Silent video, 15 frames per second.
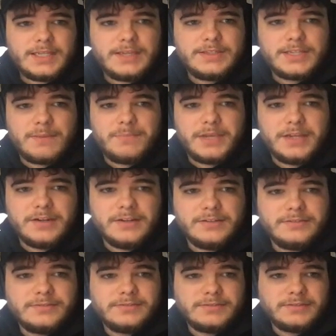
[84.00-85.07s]
What's up,
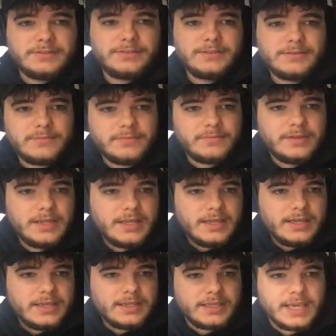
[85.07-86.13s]
Peter?
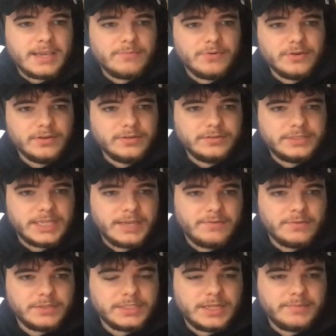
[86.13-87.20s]
Gabriel,
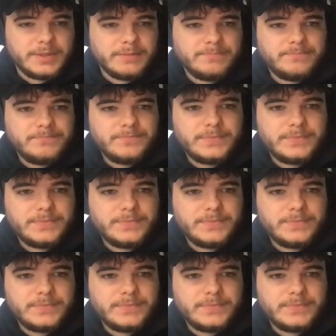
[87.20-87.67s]
David, what's up, man?